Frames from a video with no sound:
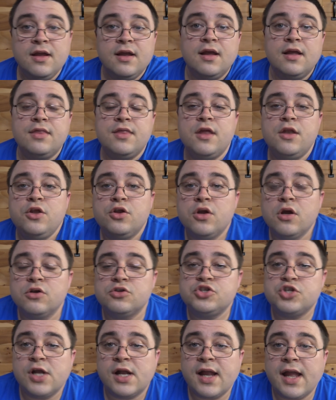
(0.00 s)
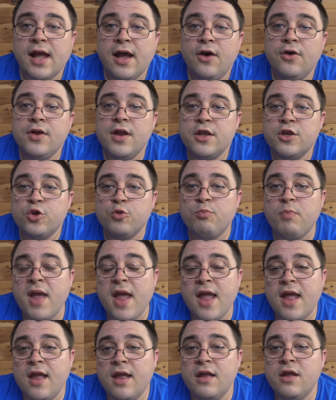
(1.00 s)
and then you go check out and you
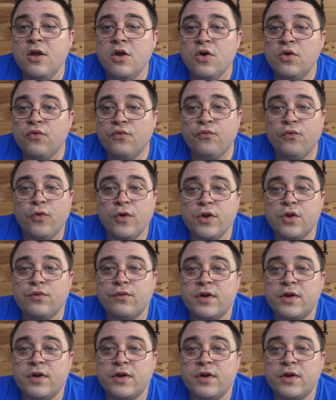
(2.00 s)
pay for your